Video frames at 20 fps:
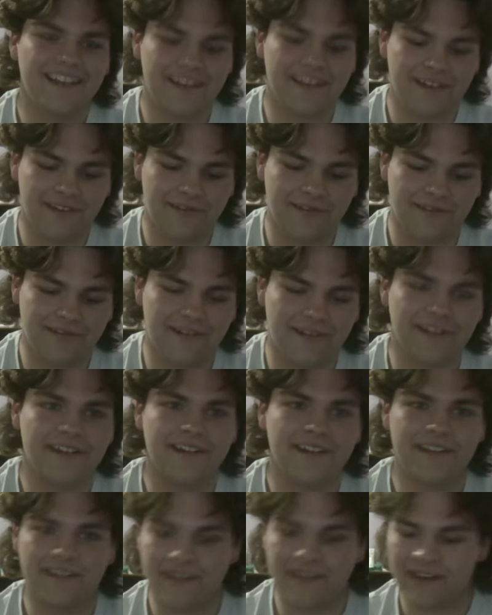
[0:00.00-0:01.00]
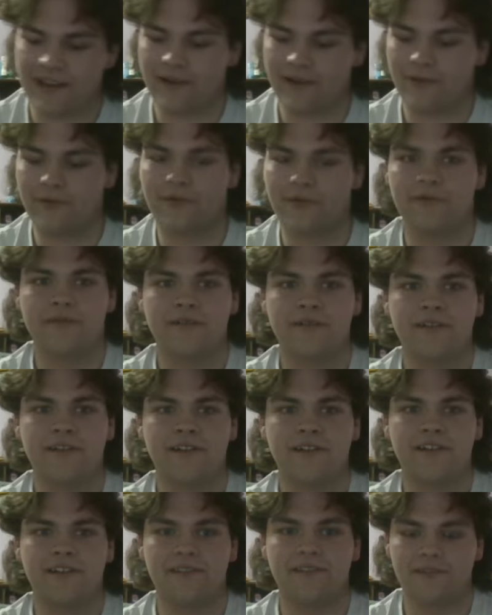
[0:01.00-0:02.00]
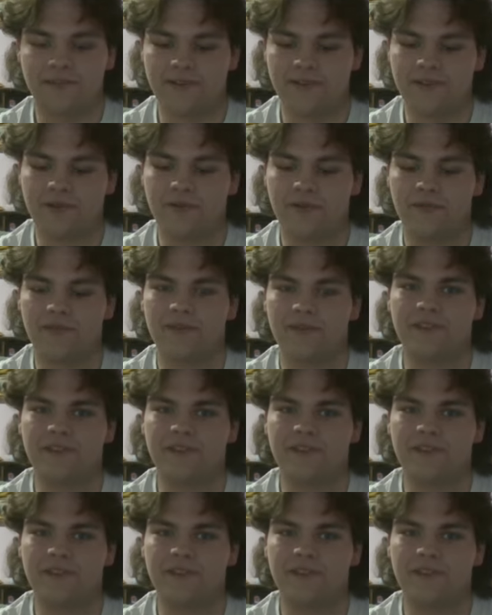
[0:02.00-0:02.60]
Alrighty. Now, Let's go for